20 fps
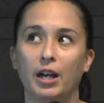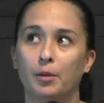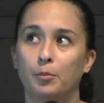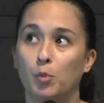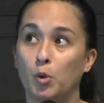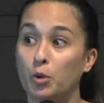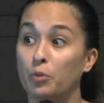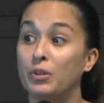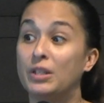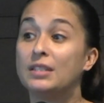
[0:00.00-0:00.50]

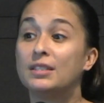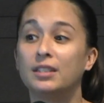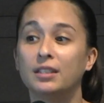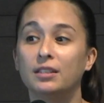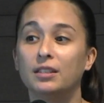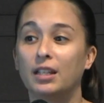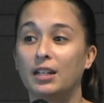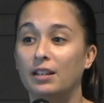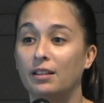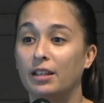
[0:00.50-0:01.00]
more
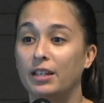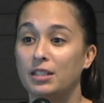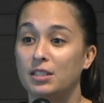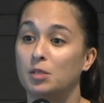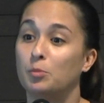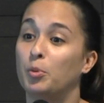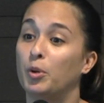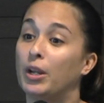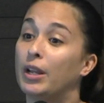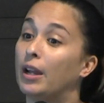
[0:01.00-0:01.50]
recent that I like
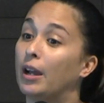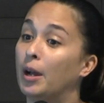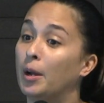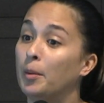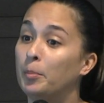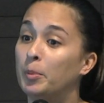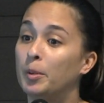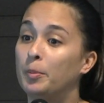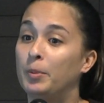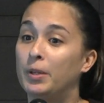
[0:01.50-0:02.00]
to bring
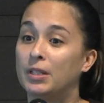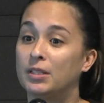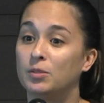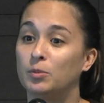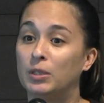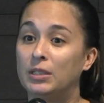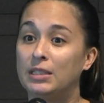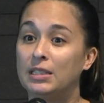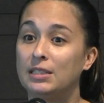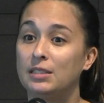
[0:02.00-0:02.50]
up, because
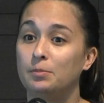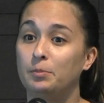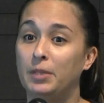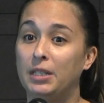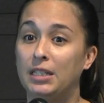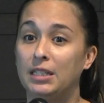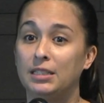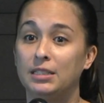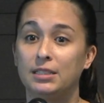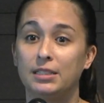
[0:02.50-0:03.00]
what this
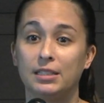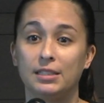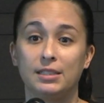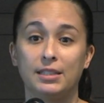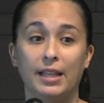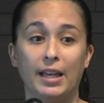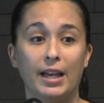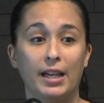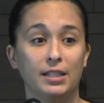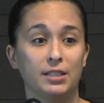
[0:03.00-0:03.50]
means is
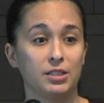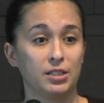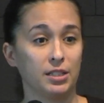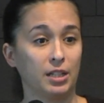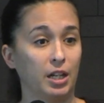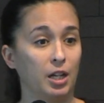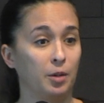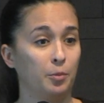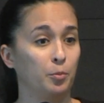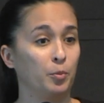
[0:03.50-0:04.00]
that
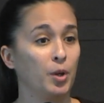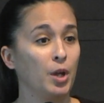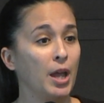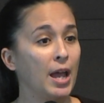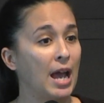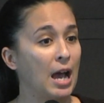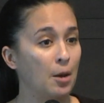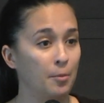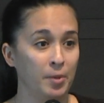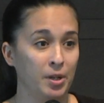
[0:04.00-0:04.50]

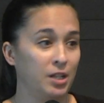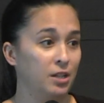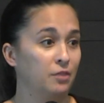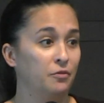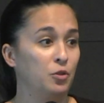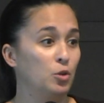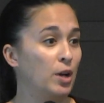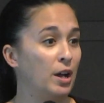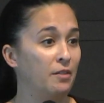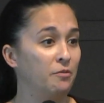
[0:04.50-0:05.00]
how many
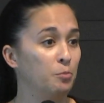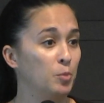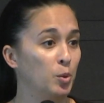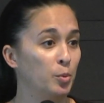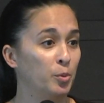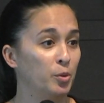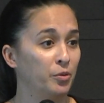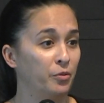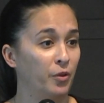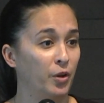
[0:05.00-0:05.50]
of you have
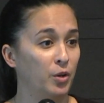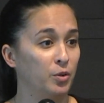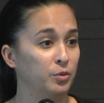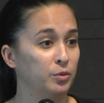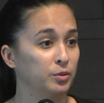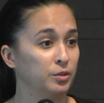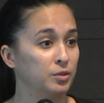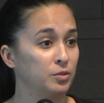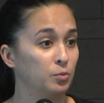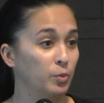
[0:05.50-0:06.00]
mobile
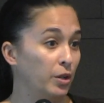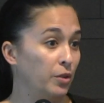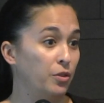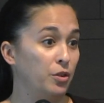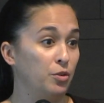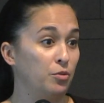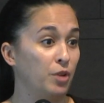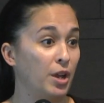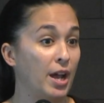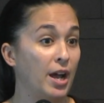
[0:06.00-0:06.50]
phones with
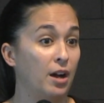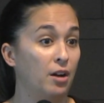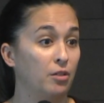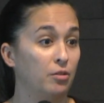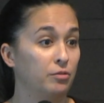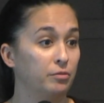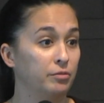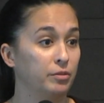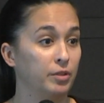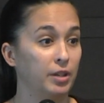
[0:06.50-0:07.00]
you
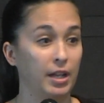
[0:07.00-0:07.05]
now?